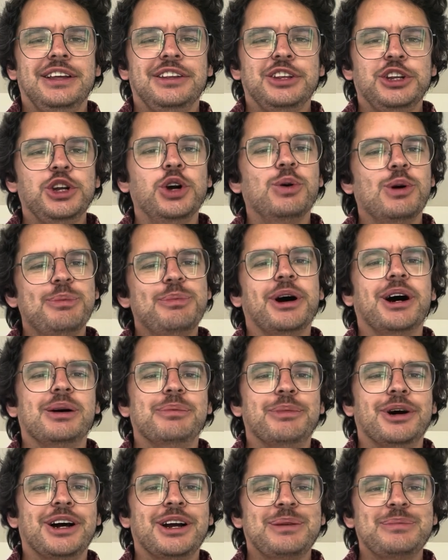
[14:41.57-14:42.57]
Noah
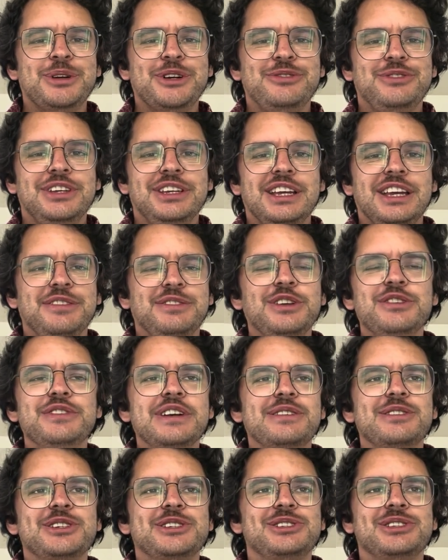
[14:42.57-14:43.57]
Baumbach movie. If you've
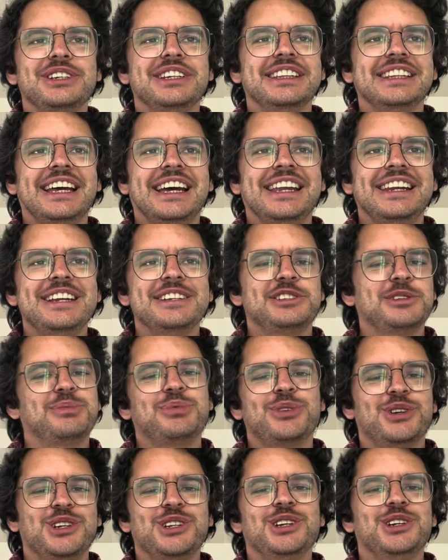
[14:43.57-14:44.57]
never seen that, it's a
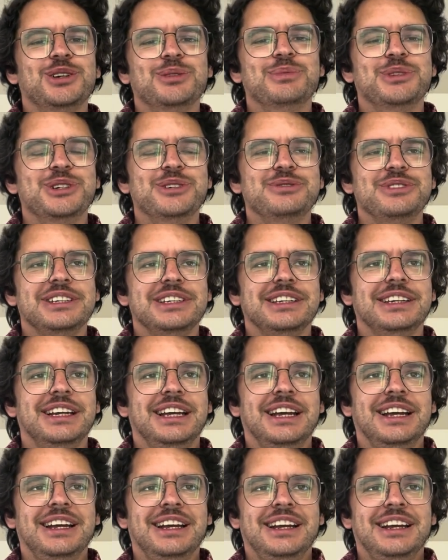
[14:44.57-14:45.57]
pretty good movie.
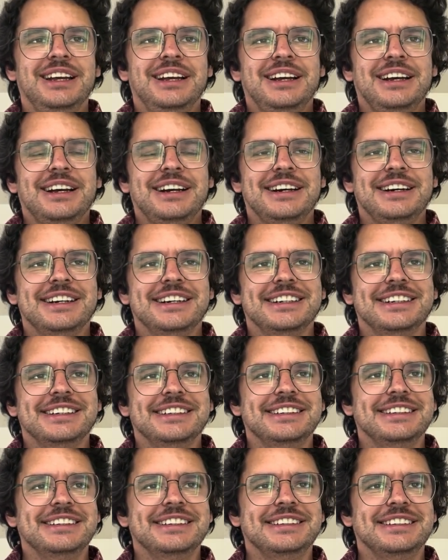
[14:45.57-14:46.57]

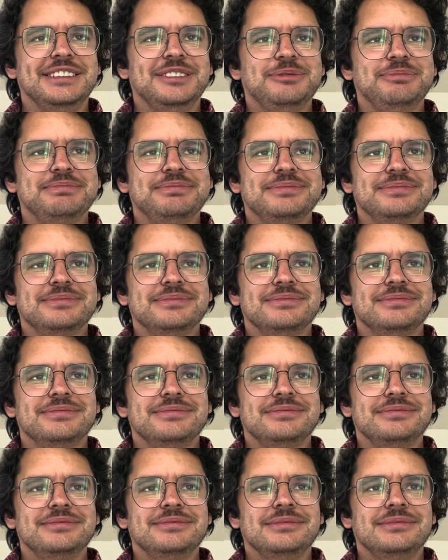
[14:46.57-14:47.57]
And
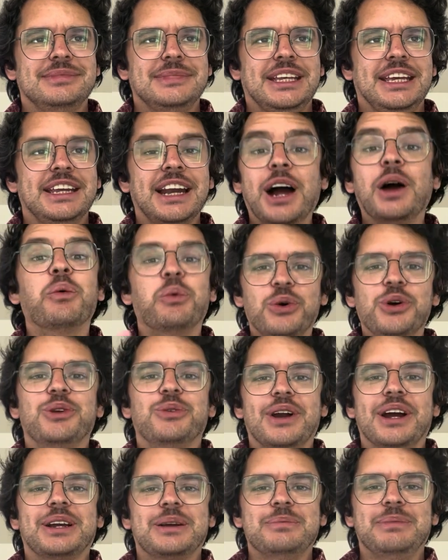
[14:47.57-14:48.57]
I would
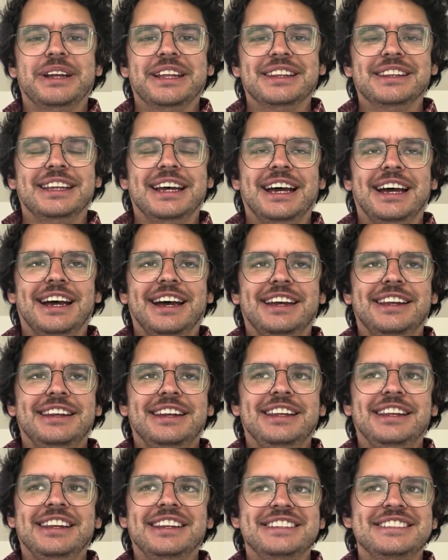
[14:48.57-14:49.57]
recommend that.
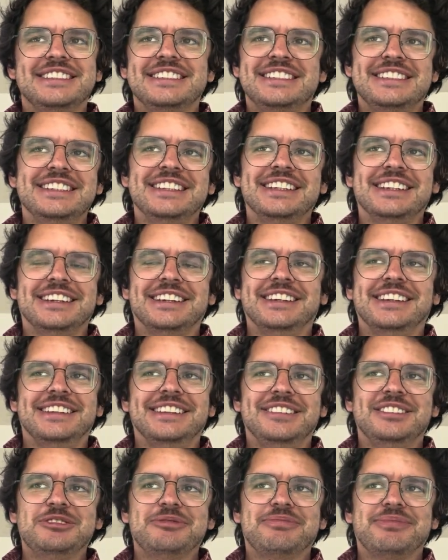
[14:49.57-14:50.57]
And it's
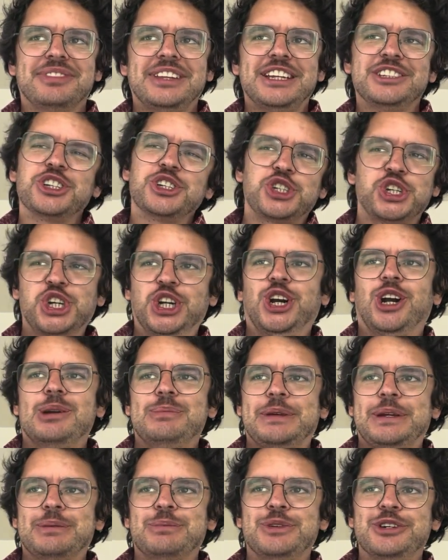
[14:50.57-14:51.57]
a
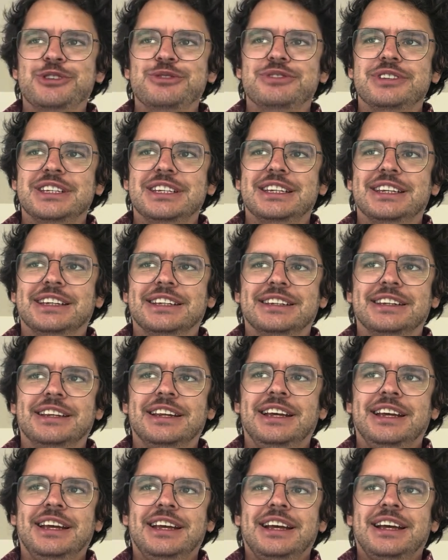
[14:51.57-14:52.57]
charming movie, and
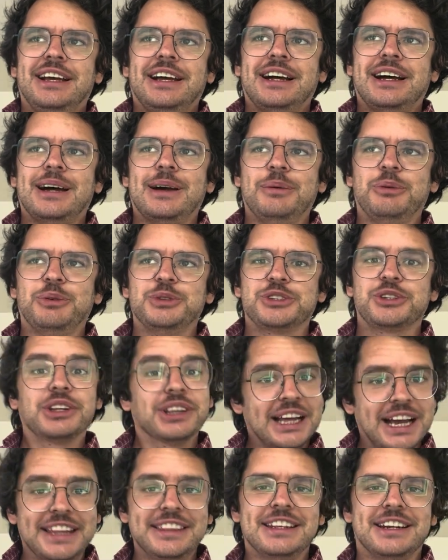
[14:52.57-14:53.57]
I was
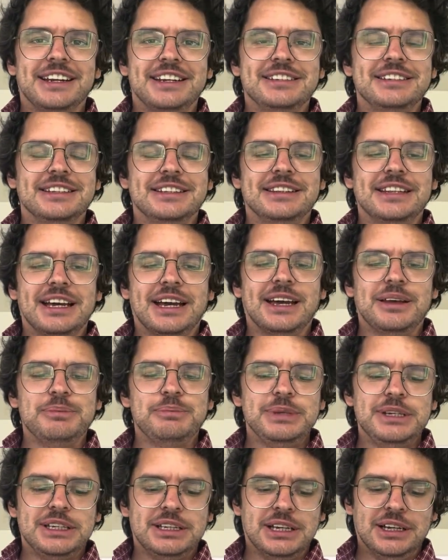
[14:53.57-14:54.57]
glad that I did that
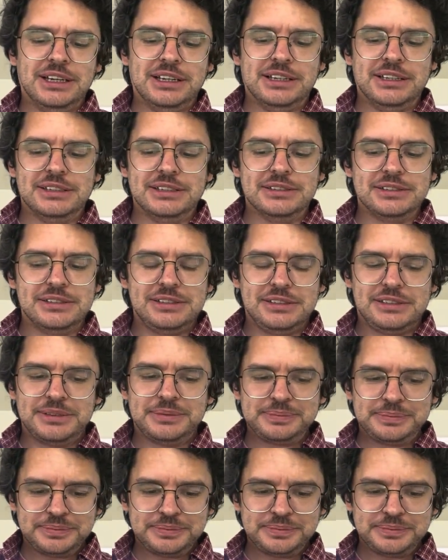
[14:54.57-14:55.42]
because